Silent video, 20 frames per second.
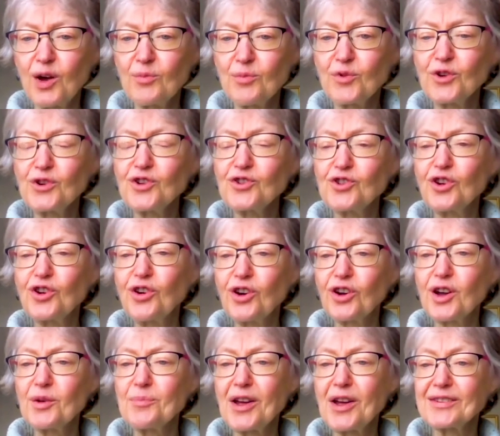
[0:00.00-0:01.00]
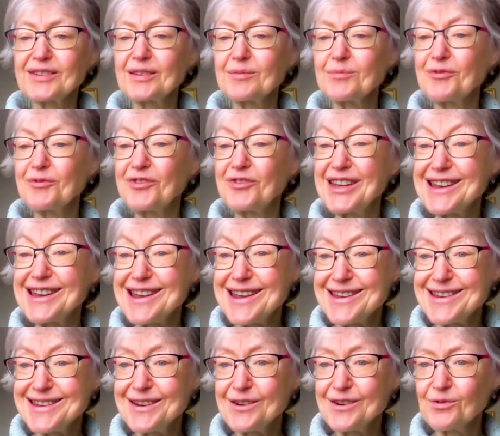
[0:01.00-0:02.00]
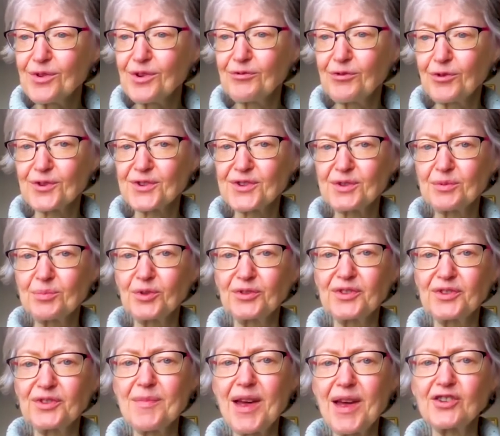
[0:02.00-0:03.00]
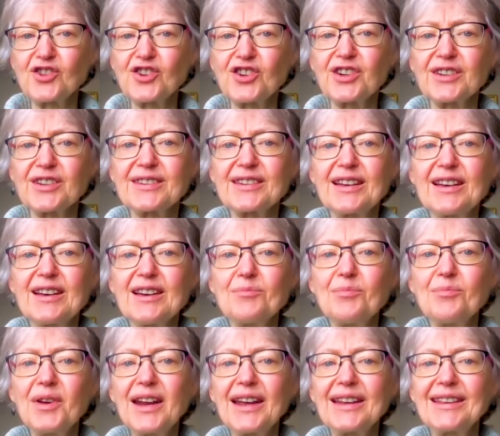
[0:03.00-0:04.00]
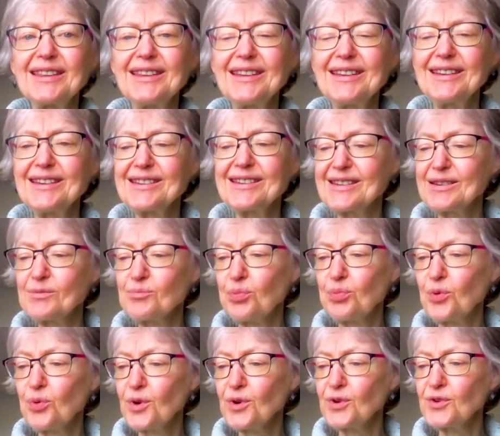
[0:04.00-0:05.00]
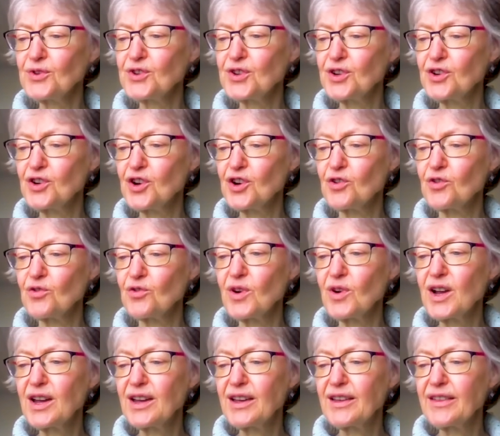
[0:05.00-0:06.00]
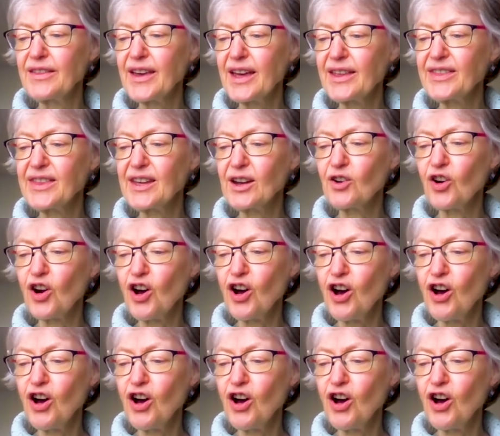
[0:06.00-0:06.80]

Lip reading: I'm going to talk about some of the irreversible dementias, but I think it's important to know that there